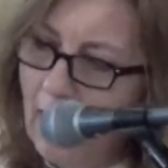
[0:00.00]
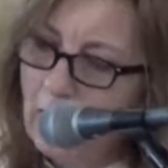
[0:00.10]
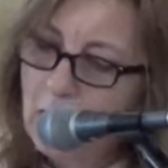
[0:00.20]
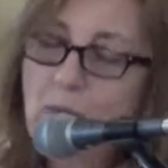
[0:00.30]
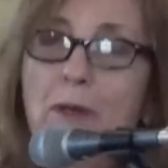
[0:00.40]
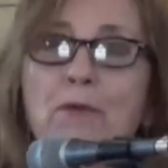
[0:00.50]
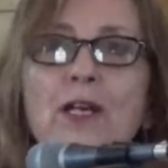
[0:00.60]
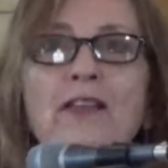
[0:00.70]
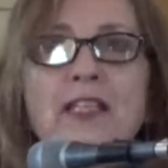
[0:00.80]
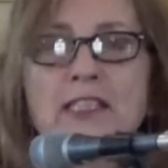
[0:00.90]
Could we
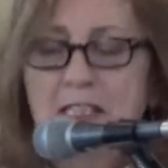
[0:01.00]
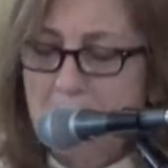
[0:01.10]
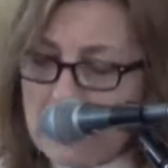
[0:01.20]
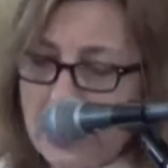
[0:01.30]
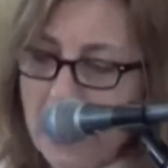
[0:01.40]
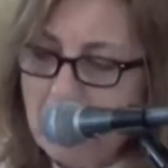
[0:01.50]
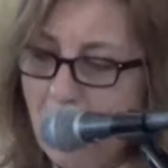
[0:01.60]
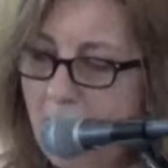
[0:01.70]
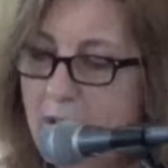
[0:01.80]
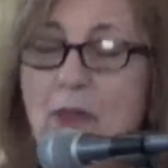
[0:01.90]
bring this same
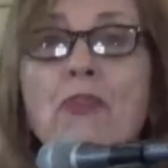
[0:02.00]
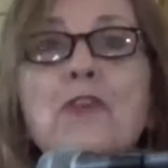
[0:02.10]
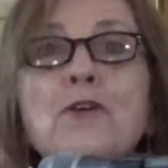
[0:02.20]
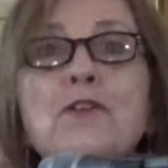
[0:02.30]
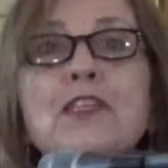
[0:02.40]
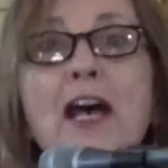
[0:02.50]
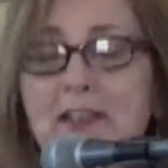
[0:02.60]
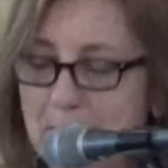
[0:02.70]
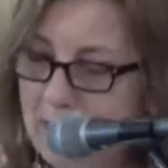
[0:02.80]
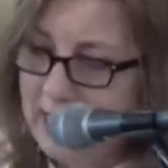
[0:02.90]
kind of
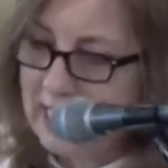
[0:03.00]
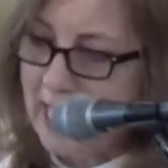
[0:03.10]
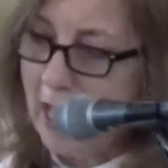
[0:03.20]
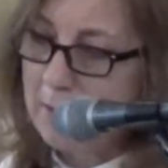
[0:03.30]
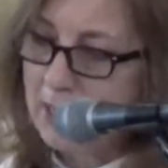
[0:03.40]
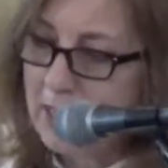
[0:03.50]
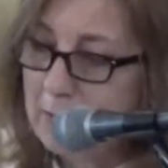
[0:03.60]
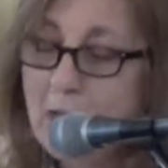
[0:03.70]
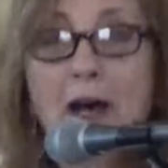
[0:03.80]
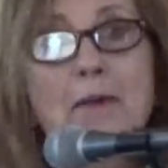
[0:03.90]
enthusiasm and stamina
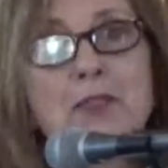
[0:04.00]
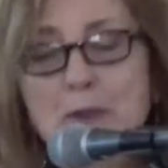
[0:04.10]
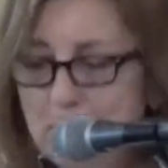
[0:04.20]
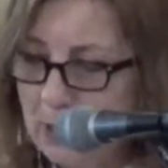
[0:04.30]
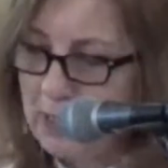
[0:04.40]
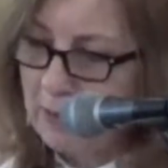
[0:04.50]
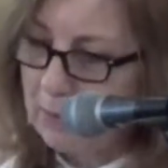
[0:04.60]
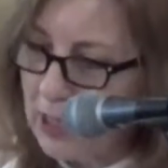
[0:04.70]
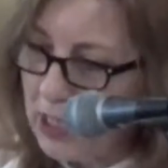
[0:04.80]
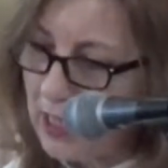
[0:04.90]
sometimes to building
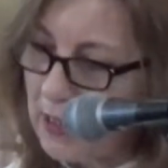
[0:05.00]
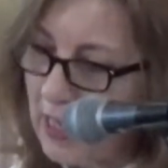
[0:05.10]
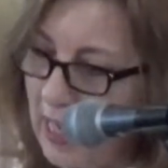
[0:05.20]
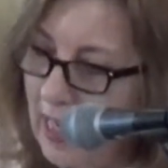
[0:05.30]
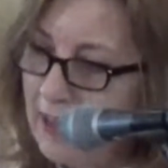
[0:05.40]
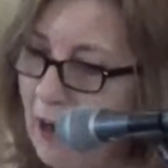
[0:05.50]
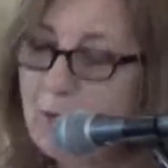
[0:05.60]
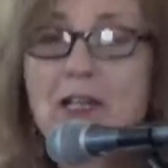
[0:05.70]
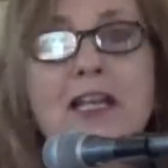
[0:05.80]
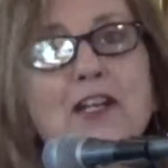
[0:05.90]
bridges in
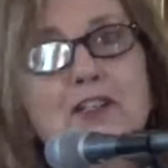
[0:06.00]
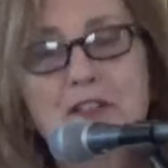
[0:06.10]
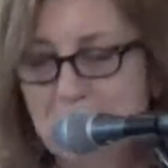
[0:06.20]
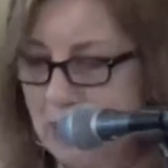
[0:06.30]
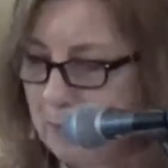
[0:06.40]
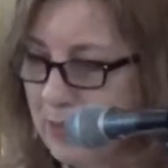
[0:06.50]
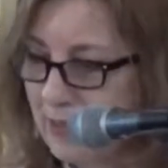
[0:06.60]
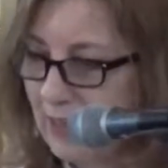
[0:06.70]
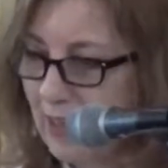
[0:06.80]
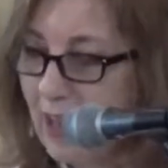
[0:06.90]
our
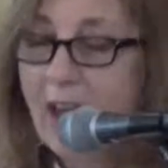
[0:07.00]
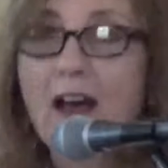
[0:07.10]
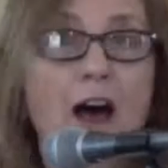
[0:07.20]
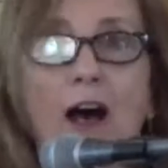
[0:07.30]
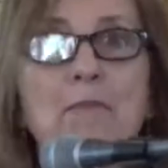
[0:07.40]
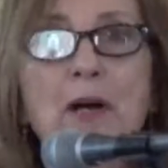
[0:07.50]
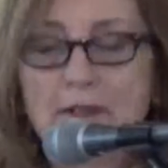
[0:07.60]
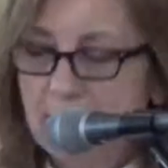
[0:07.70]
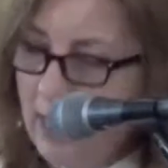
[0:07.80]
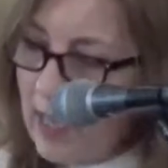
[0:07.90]
relationships
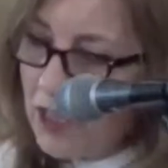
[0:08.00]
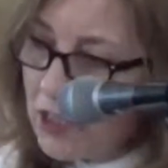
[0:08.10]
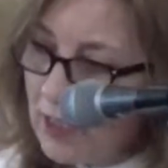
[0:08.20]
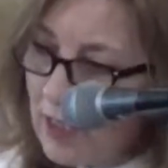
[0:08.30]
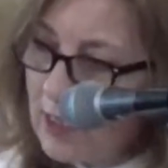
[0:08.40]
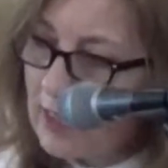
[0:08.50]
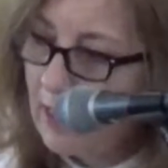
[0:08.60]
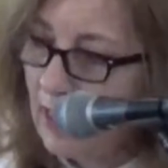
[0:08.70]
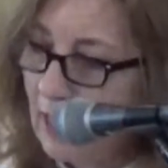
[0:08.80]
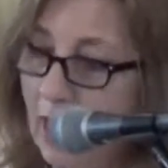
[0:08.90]
amongst
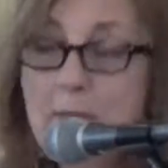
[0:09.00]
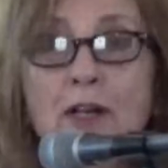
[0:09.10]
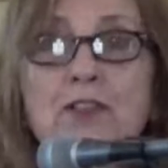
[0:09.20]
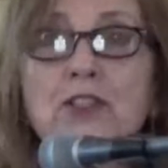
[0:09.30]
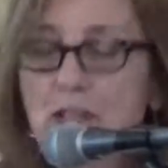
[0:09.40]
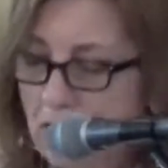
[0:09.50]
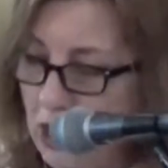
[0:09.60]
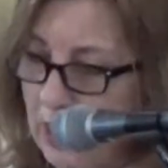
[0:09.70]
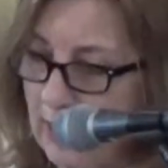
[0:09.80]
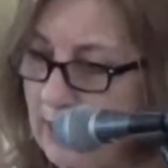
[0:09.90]
nations, amongst
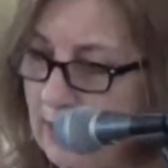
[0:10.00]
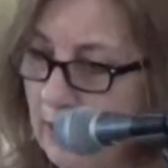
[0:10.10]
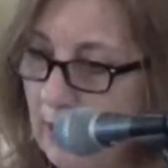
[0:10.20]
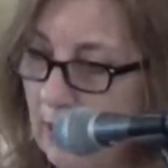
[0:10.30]
churches,